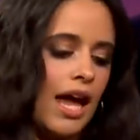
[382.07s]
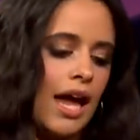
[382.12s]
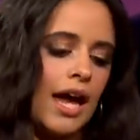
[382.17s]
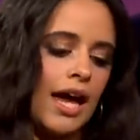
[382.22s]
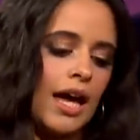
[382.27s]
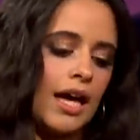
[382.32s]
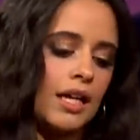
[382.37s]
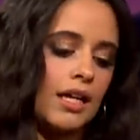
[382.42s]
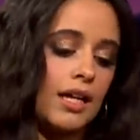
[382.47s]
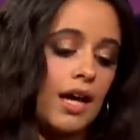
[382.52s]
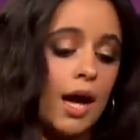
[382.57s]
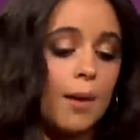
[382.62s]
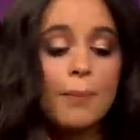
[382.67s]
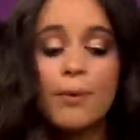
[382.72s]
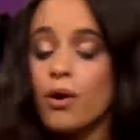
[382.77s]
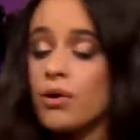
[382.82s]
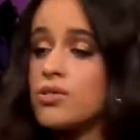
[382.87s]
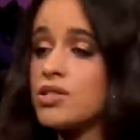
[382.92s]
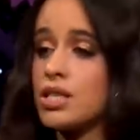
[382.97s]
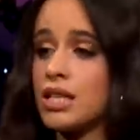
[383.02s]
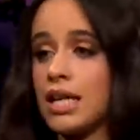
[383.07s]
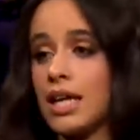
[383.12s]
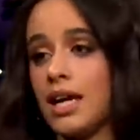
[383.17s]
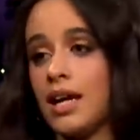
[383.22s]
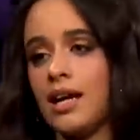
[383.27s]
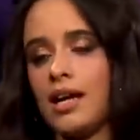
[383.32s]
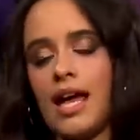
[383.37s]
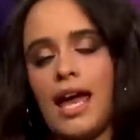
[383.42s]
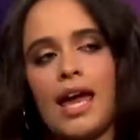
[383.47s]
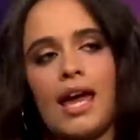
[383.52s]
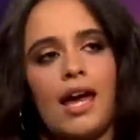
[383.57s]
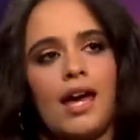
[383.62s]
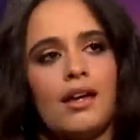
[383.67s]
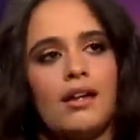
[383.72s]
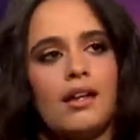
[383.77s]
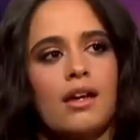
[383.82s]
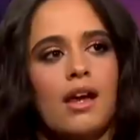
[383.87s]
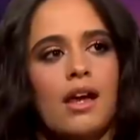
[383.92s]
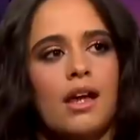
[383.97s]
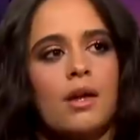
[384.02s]
and i posted it
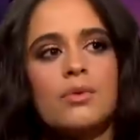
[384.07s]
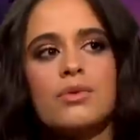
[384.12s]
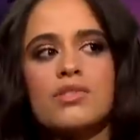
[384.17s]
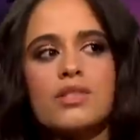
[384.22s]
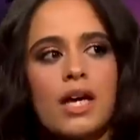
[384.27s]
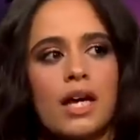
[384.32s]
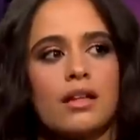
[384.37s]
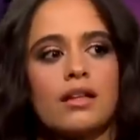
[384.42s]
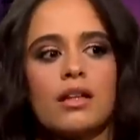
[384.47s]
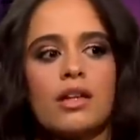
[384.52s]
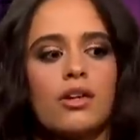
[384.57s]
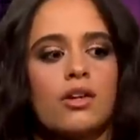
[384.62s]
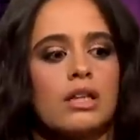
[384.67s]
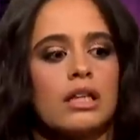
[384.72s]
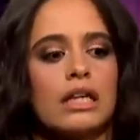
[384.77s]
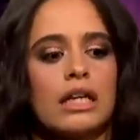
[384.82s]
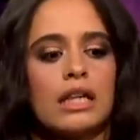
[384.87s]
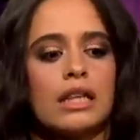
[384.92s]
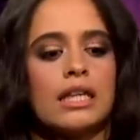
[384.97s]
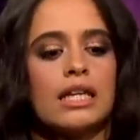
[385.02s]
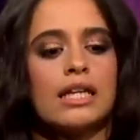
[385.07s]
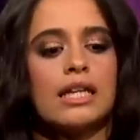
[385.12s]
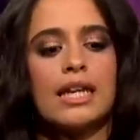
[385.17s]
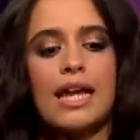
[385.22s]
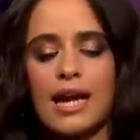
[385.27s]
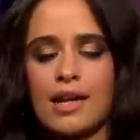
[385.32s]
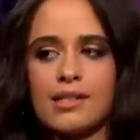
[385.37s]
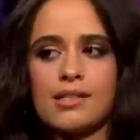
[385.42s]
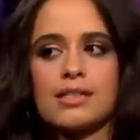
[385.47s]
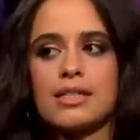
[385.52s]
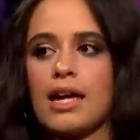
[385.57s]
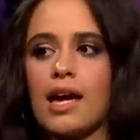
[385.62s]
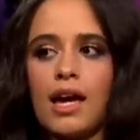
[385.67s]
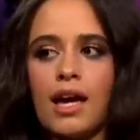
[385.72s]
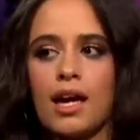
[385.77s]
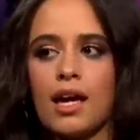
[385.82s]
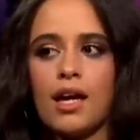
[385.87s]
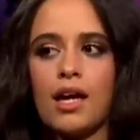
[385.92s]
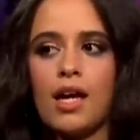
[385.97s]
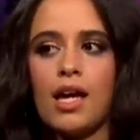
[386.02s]
and it was like literally the next
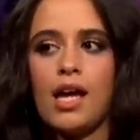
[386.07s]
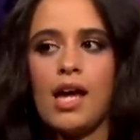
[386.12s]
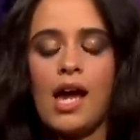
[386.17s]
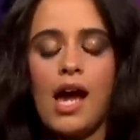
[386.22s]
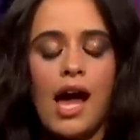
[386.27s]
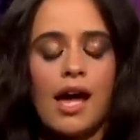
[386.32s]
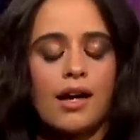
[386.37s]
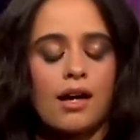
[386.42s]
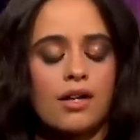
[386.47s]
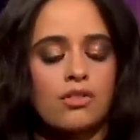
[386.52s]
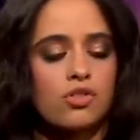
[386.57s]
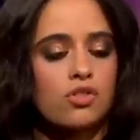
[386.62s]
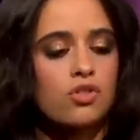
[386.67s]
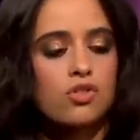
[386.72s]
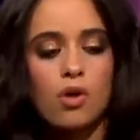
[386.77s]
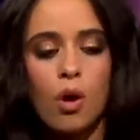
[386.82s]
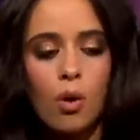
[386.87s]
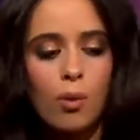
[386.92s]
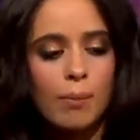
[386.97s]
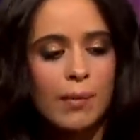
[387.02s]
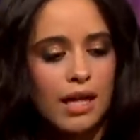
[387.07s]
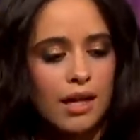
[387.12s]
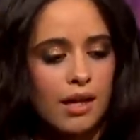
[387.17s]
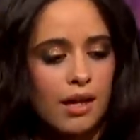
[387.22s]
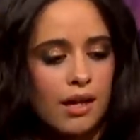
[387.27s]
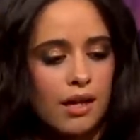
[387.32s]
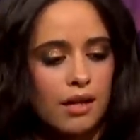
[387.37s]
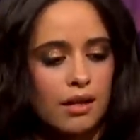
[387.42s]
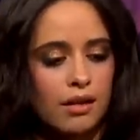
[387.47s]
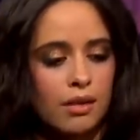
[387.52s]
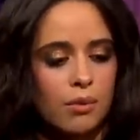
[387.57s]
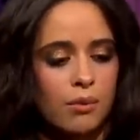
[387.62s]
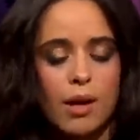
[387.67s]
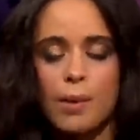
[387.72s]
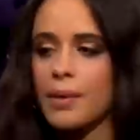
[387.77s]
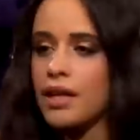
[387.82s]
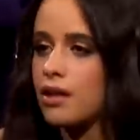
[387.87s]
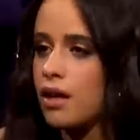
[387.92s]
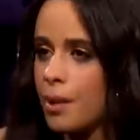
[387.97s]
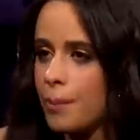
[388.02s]
day i got so many
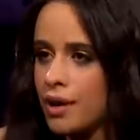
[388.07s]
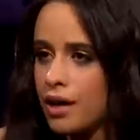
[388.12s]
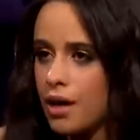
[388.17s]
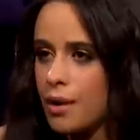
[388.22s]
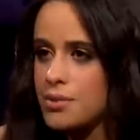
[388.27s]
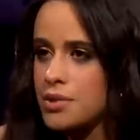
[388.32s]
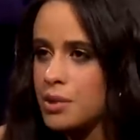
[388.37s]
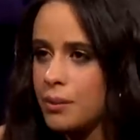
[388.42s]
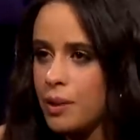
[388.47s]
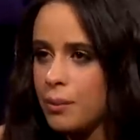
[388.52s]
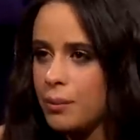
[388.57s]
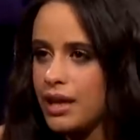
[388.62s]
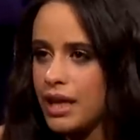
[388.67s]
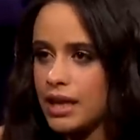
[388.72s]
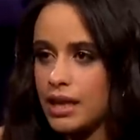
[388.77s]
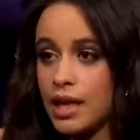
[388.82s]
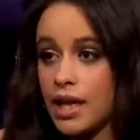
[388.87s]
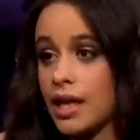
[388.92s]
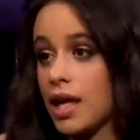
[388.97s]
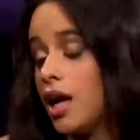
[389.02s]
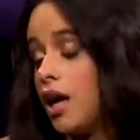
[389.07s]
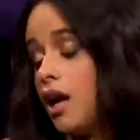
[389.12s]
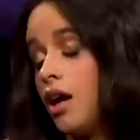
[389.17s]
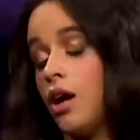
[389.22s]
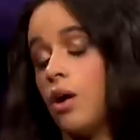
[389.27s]
women coming up to me being like